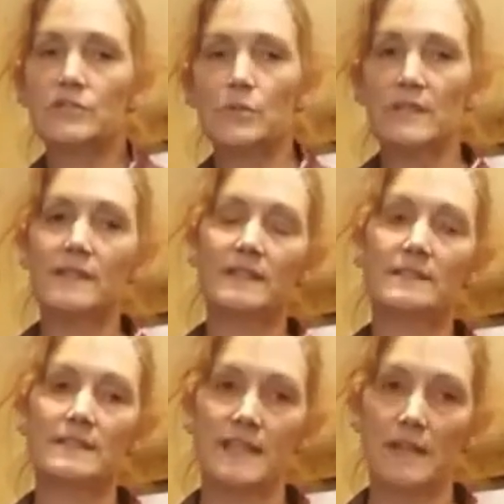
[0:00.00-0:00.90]
each one of
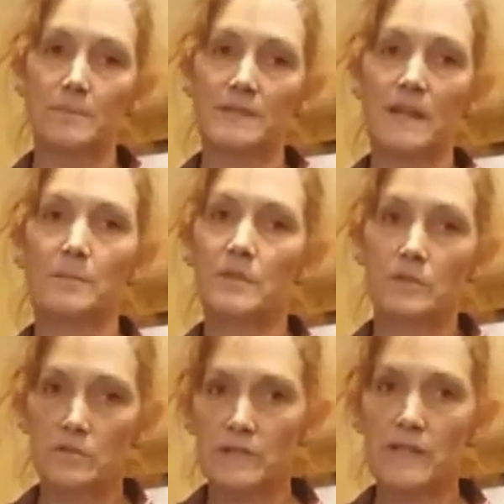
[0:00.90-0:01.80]
these steps, I'm
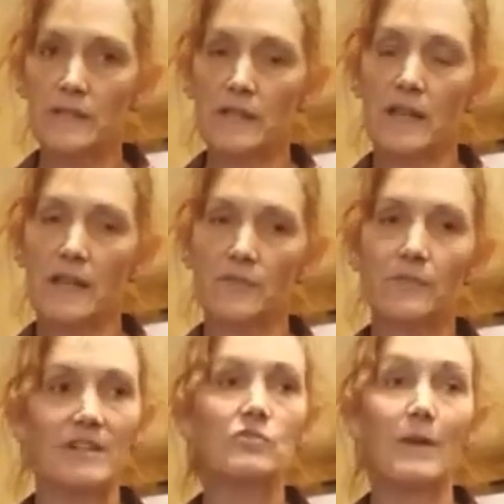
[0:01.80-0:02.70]
using a
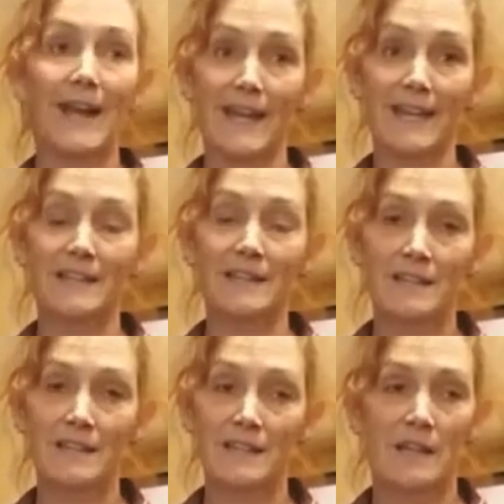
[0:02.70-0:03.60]
fresh rag.
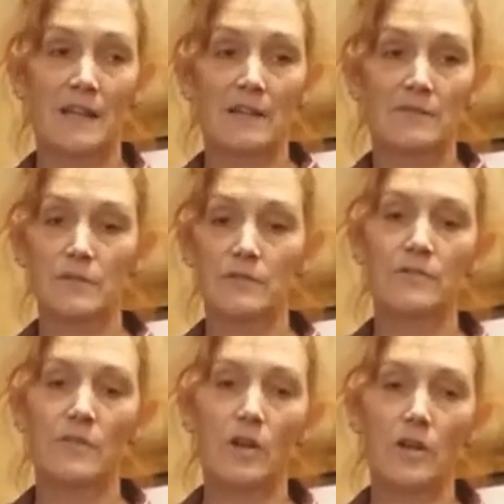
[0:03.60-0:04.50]
First
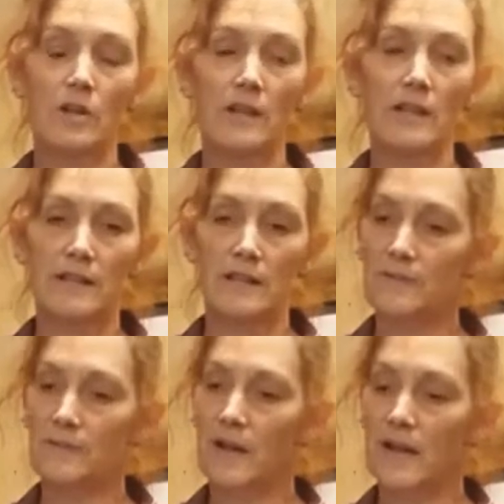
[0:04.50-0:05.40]
of all,
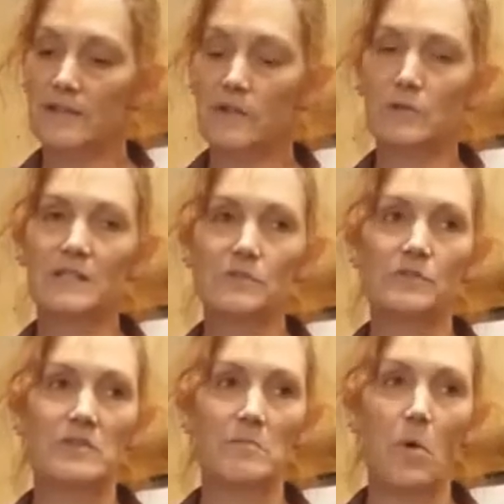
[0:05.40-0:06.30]
if I don't want to
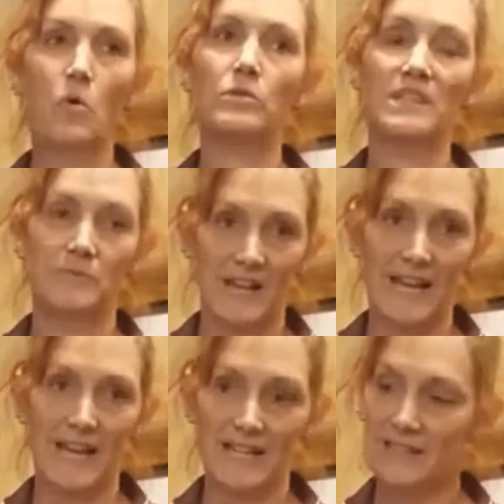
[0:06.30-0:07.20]
use the moldy
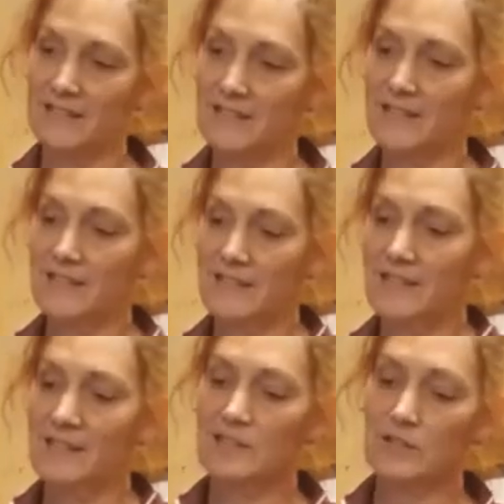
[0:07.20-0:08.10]
rag
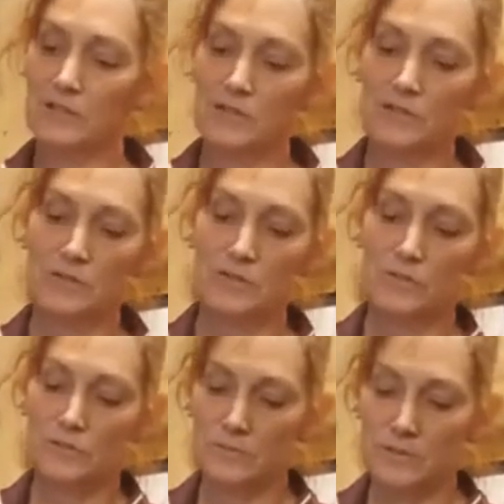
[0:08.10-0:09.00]

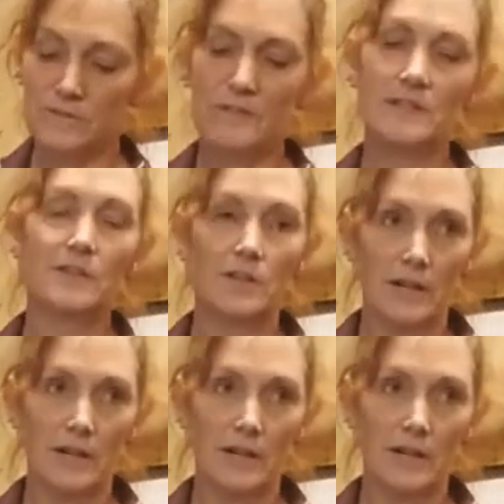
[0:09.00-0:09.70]
to put the vinegar